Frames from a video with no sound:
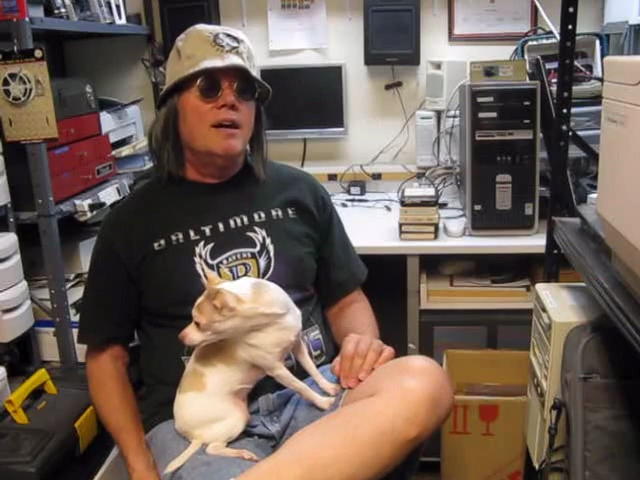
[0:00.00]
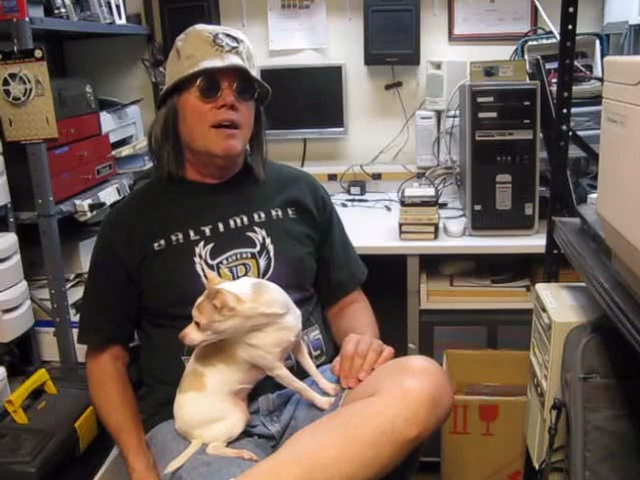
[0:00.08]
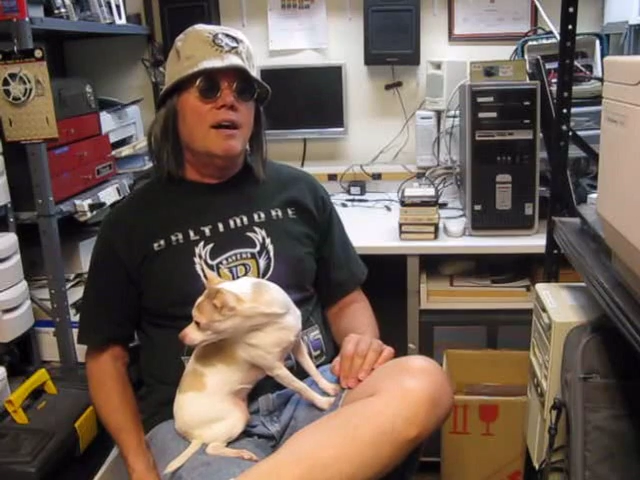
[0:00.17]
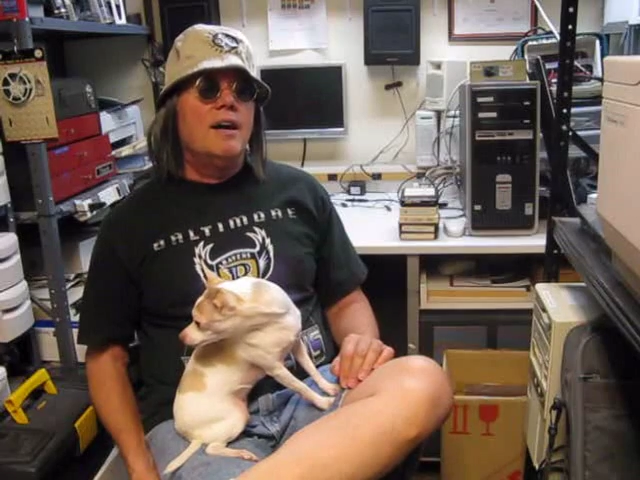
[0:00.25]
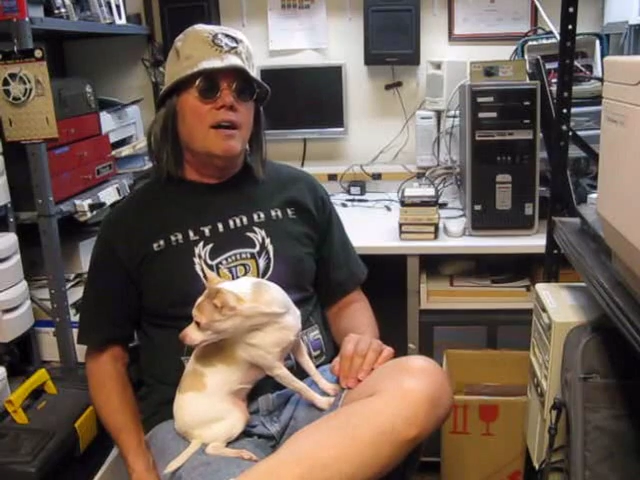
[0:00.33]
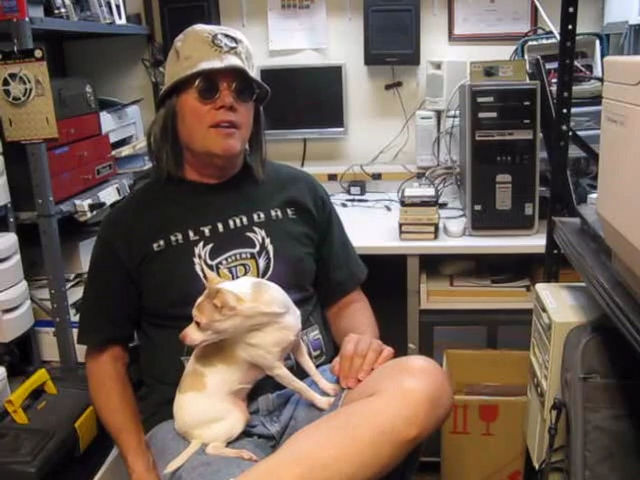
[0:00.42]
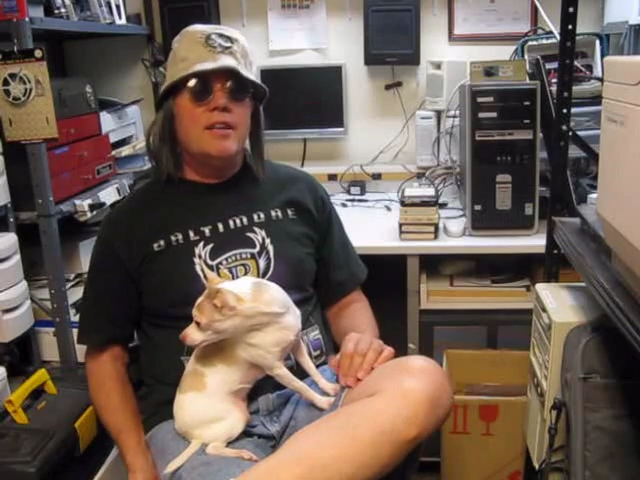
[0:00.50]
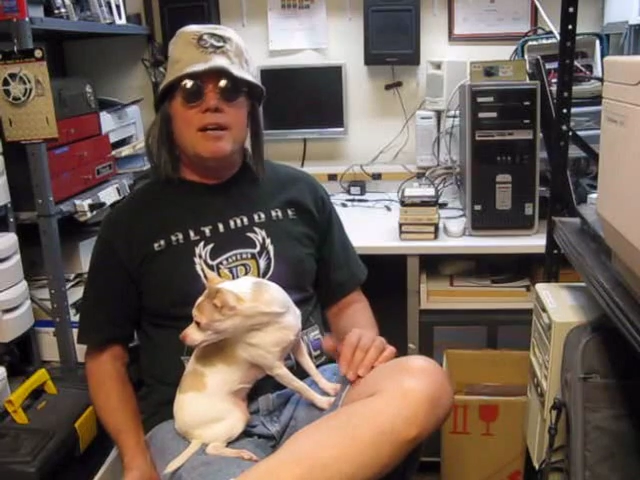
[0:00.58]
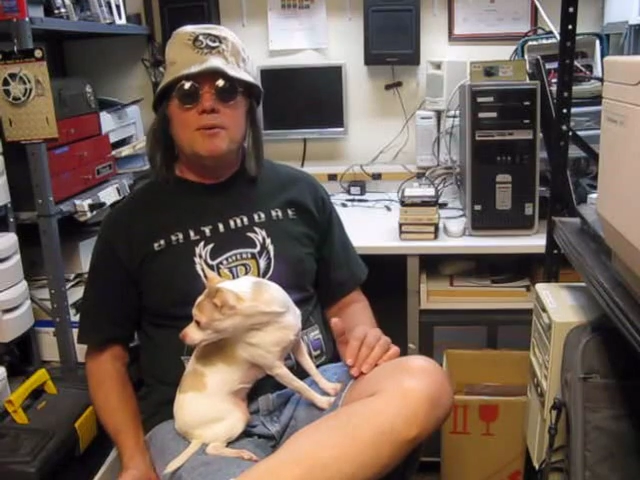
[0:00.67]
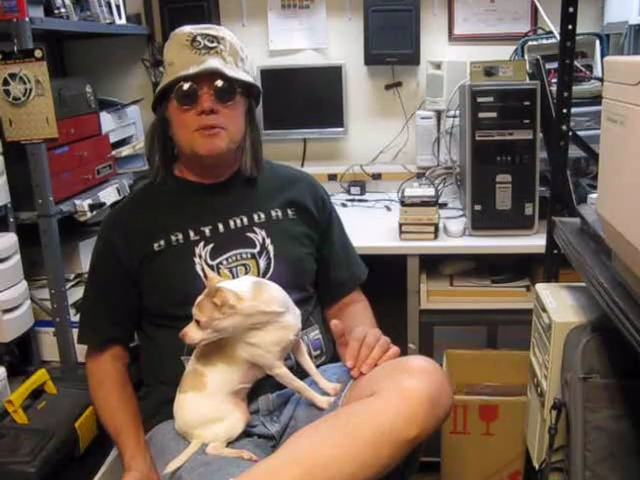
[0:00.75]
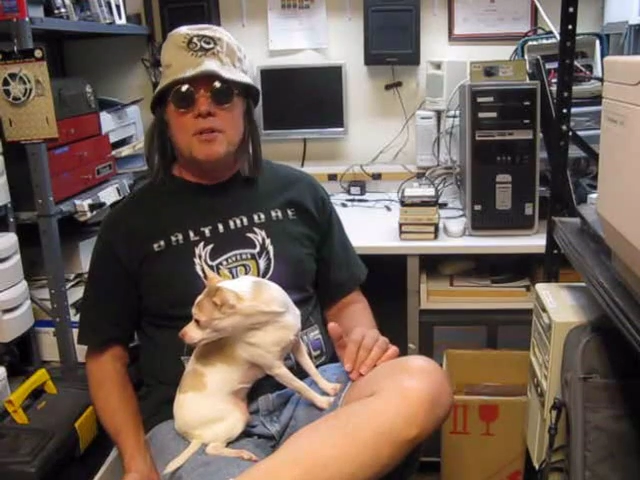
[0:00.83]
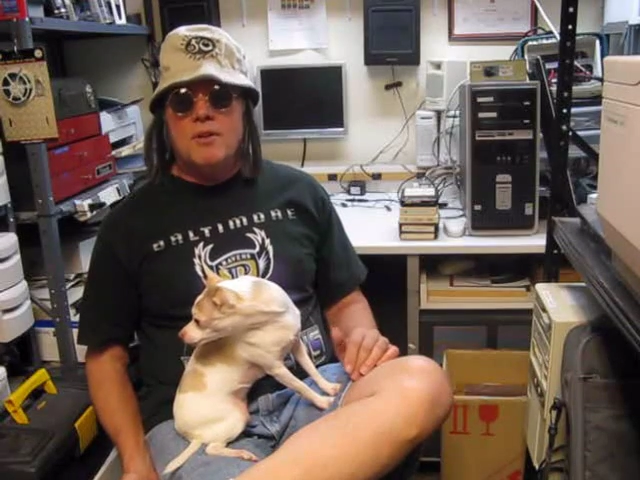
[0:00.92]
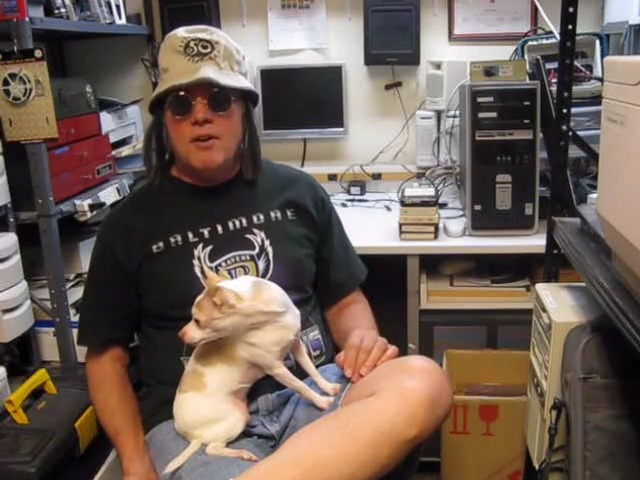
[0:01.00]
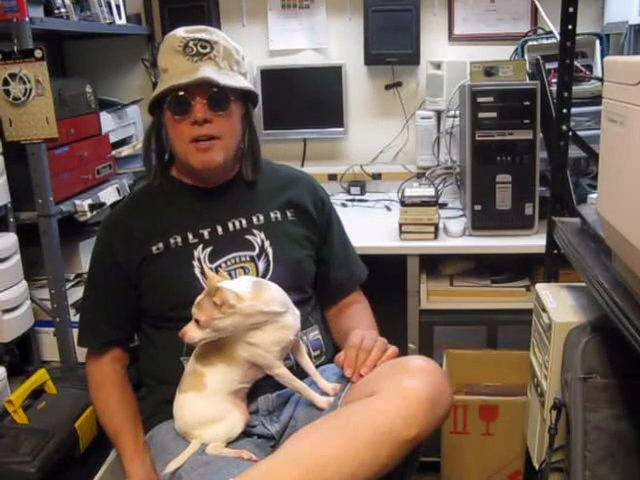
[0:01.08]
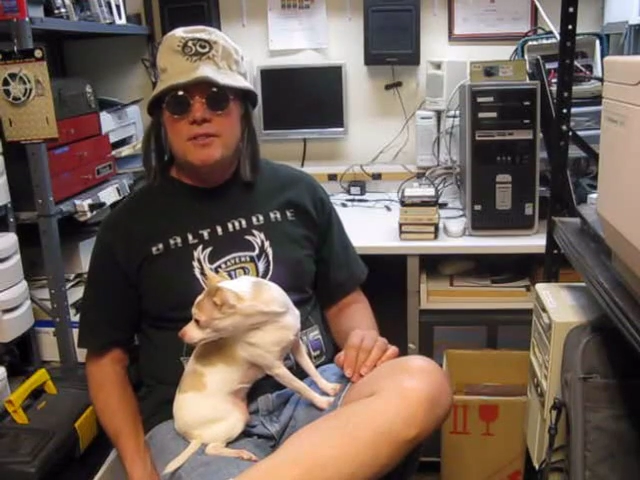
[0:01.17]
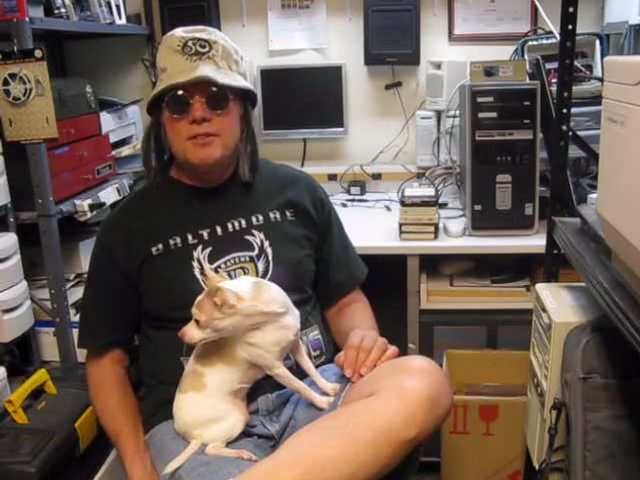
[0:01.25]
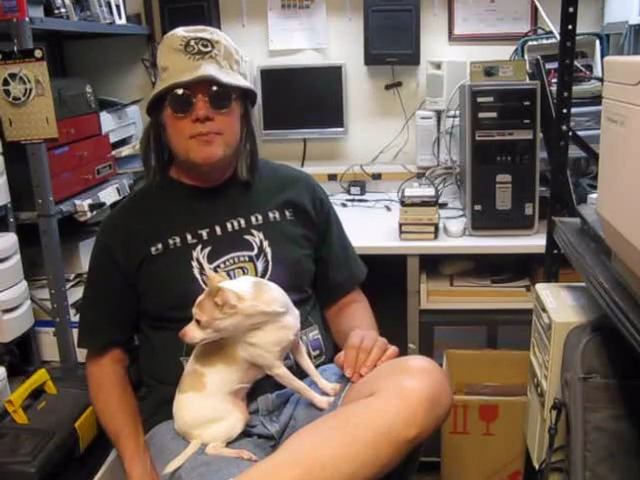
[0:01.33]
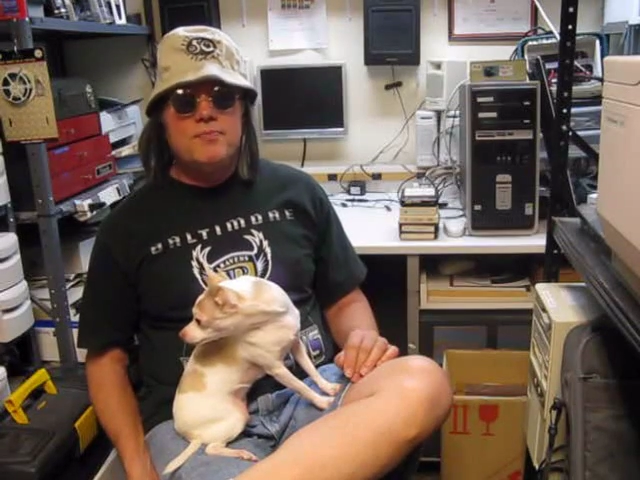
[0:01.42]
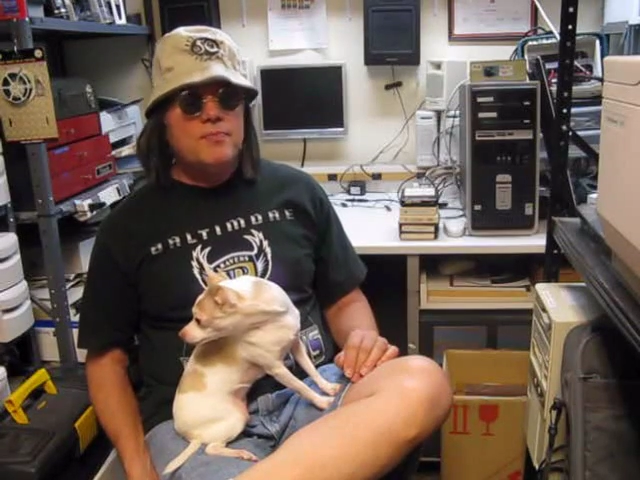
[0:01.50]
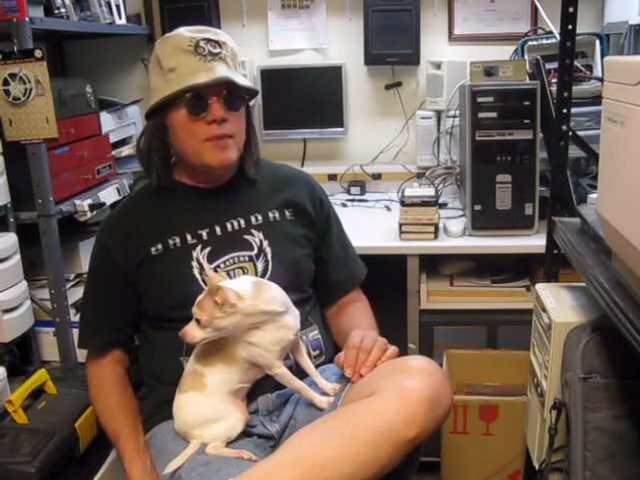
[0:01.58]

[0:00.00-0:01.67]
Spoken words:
that was a loss.